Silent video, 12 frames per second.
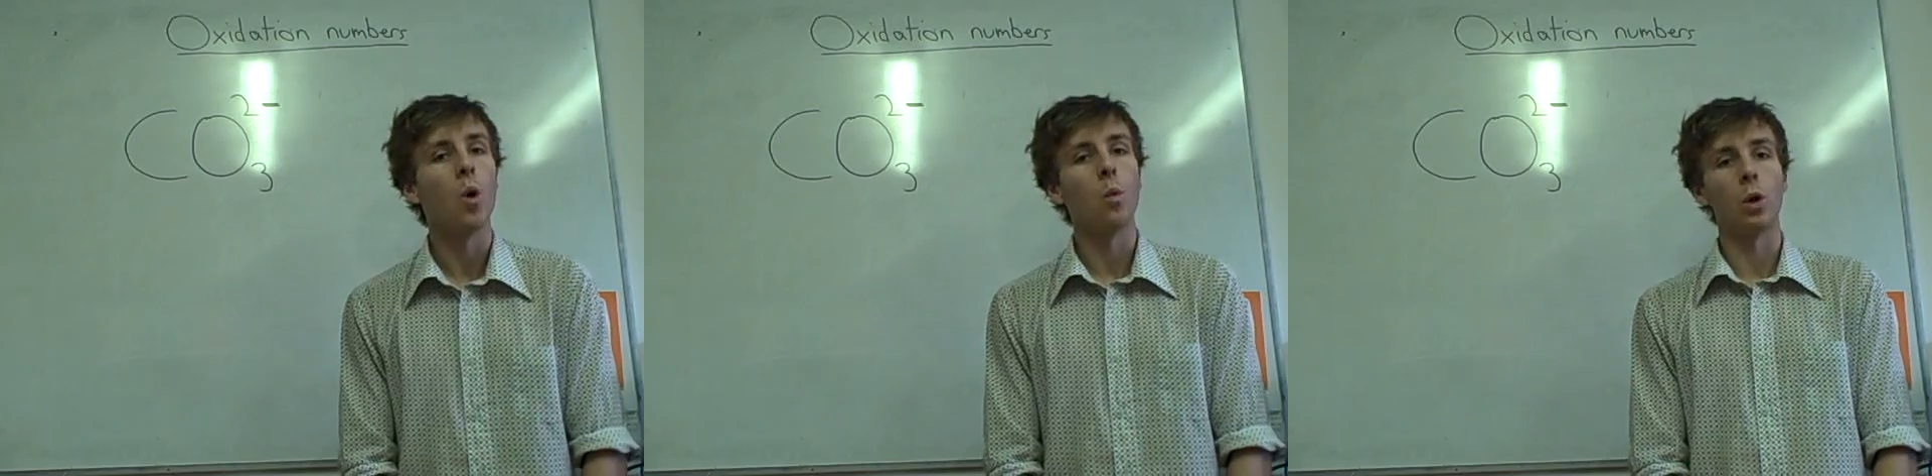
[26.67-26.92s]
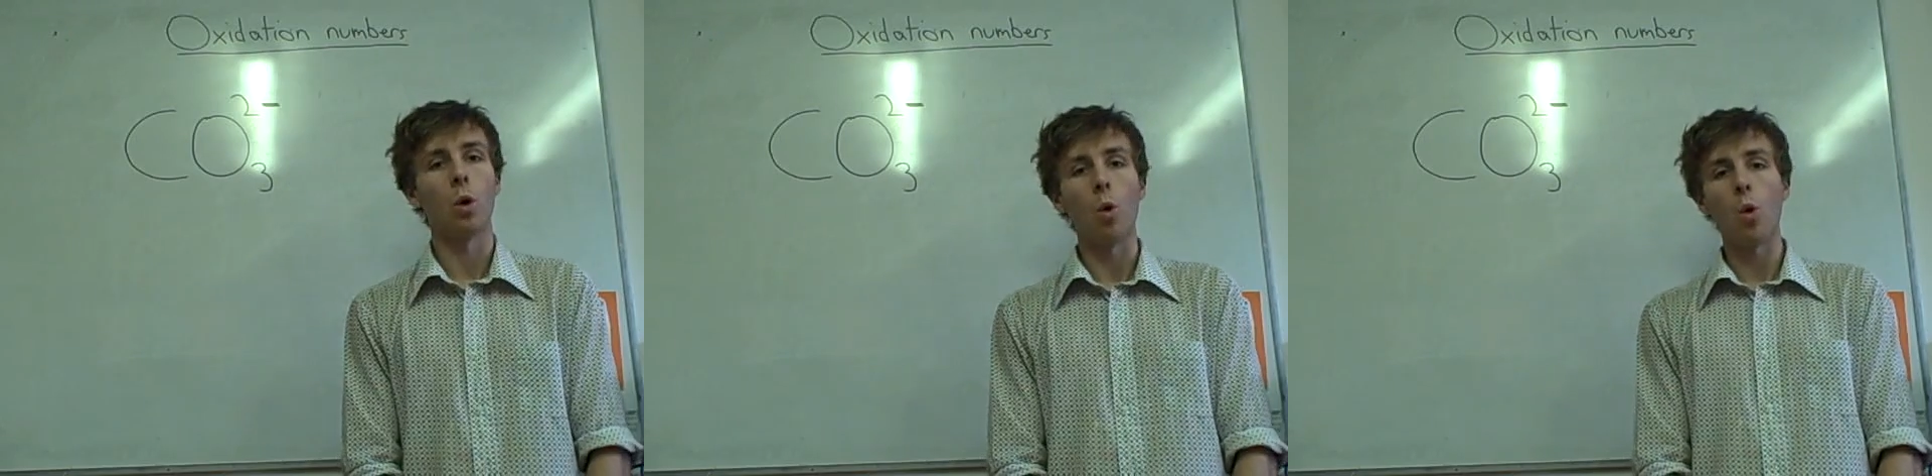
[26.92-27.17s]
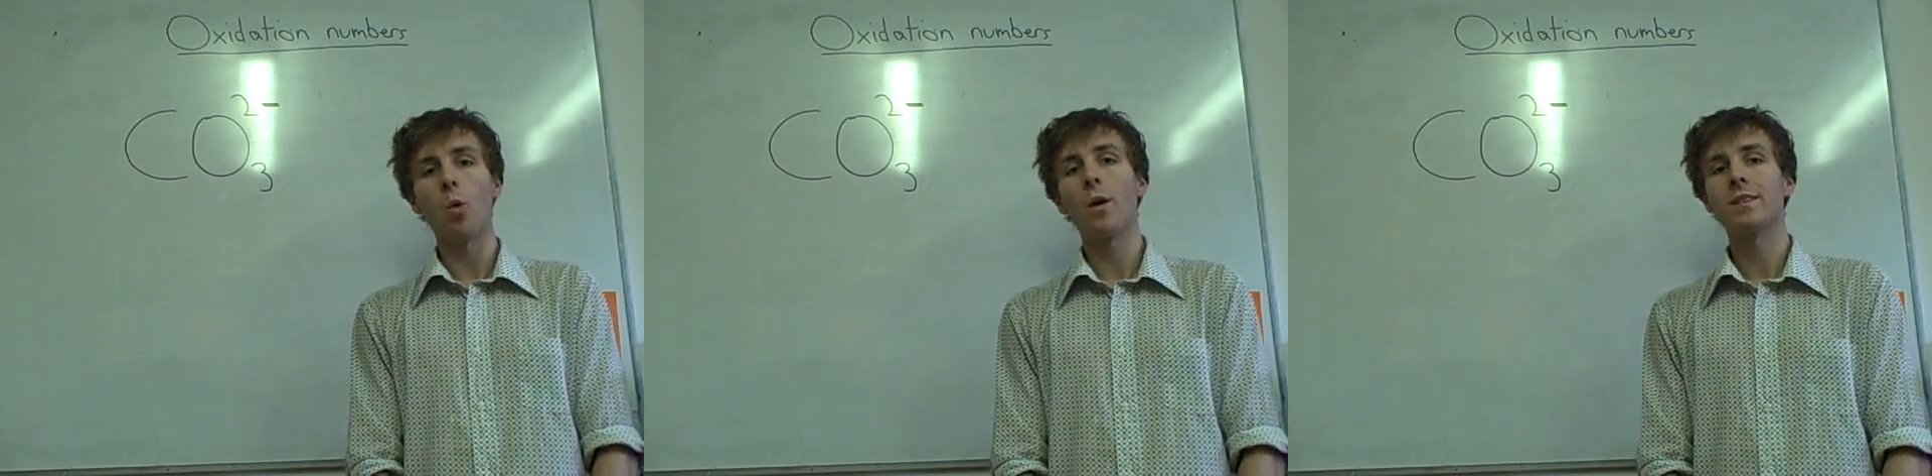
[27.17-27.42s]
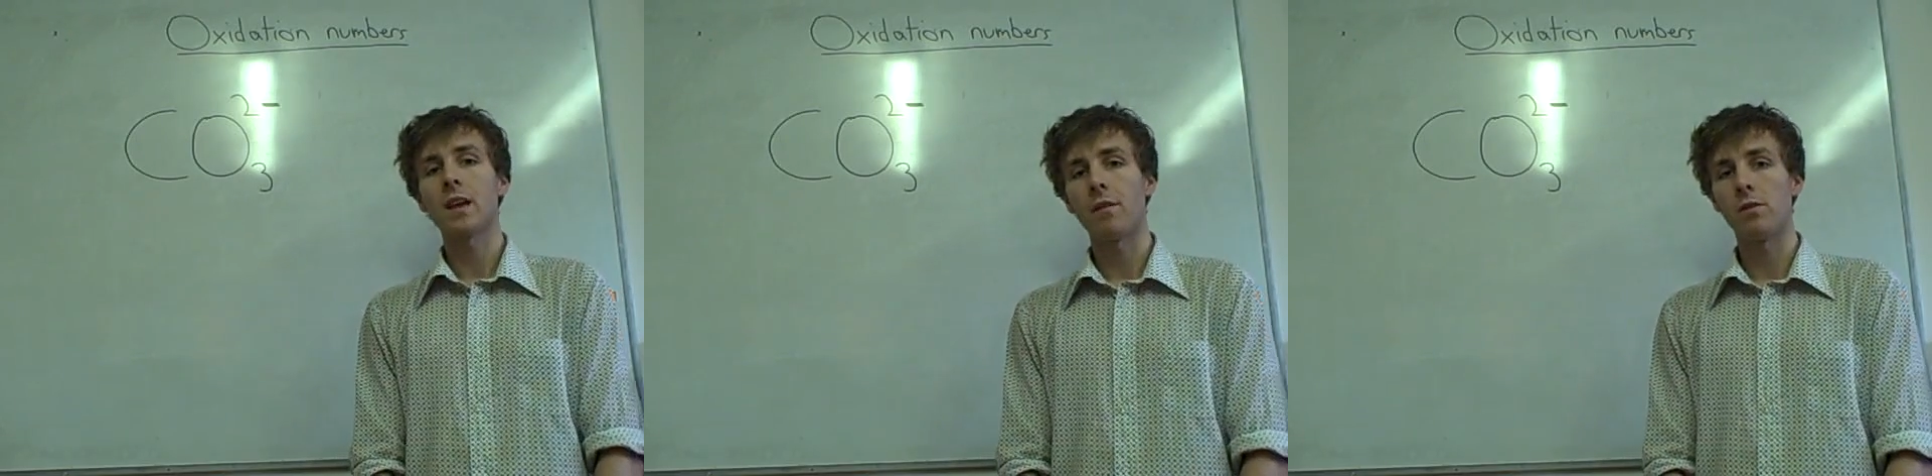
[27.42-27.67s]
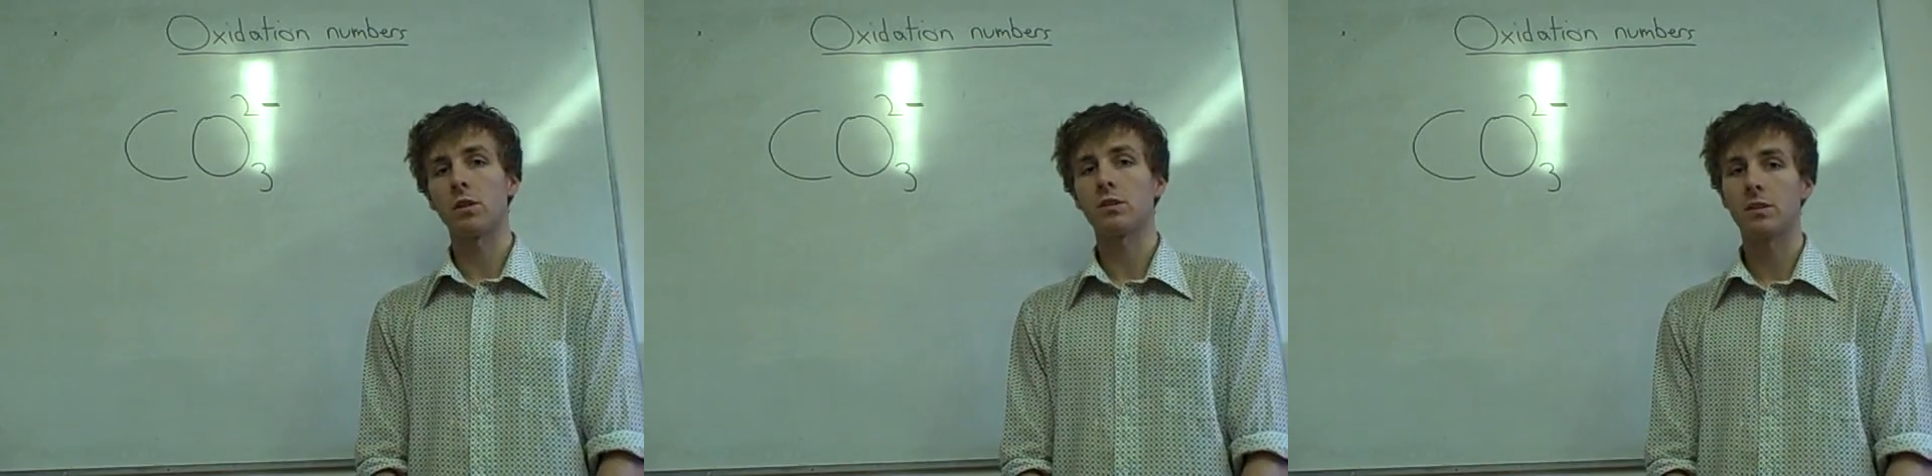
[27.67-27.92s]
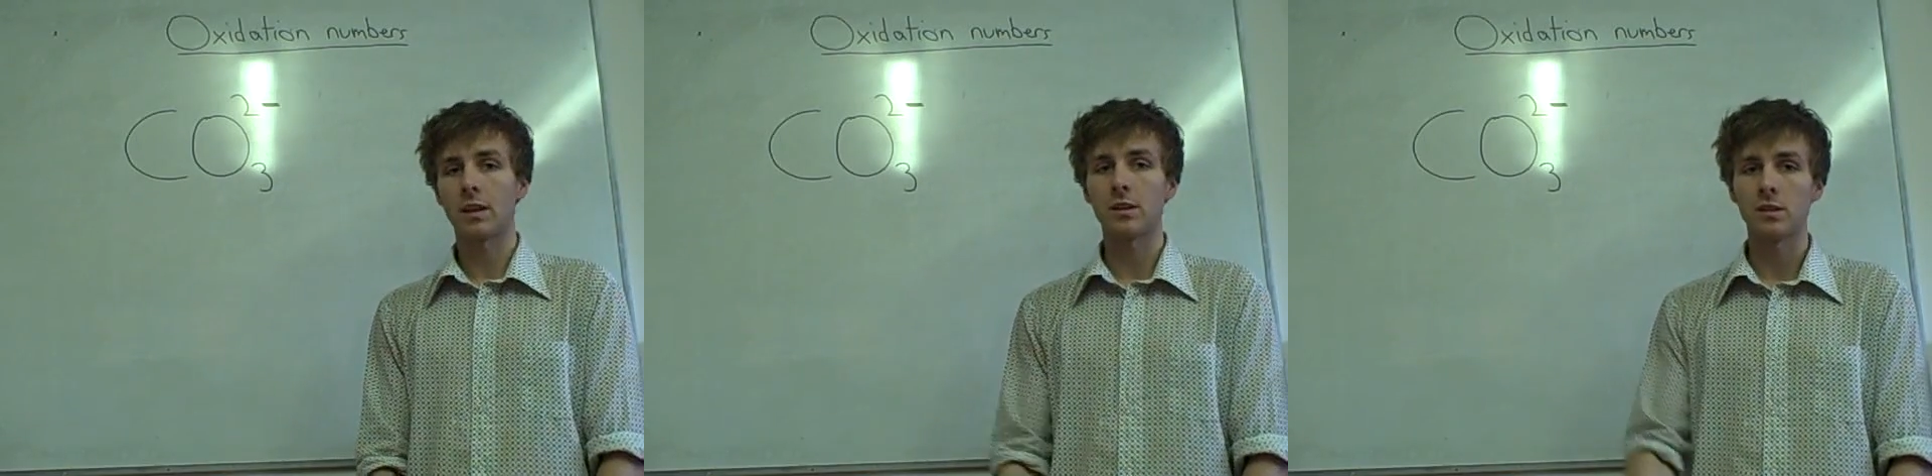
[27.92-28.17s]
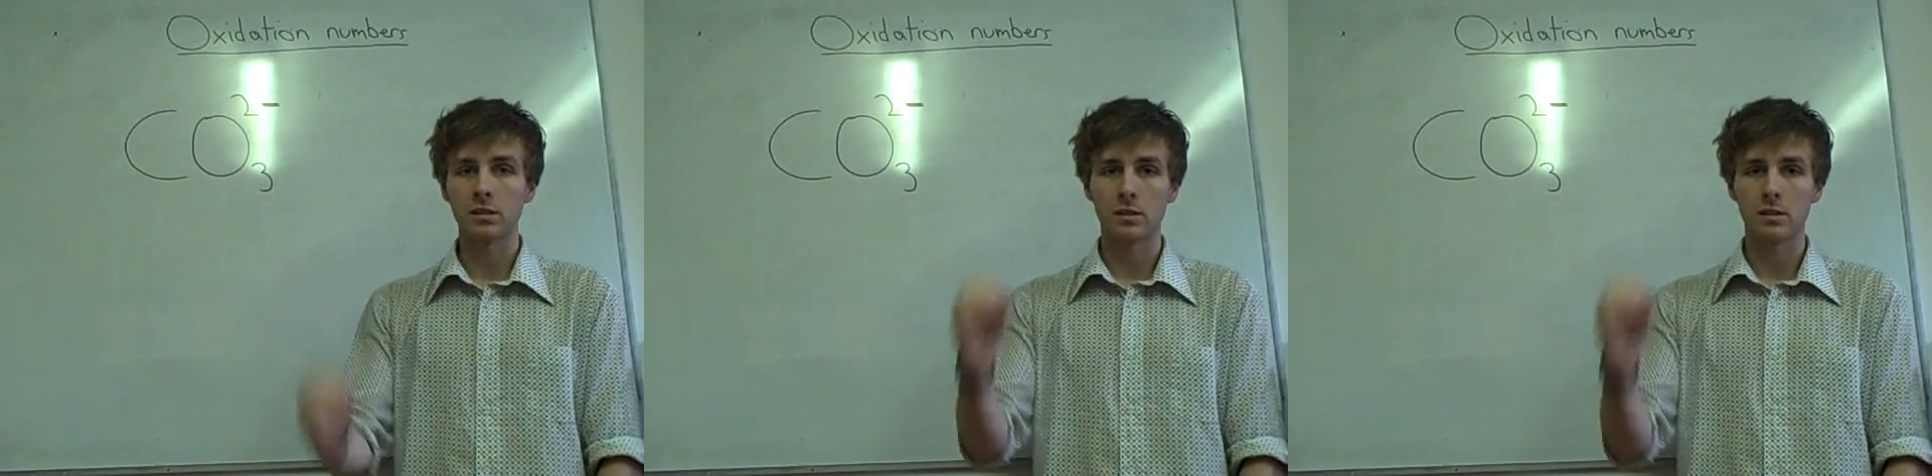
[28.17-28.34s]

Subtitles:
will always have an oxidation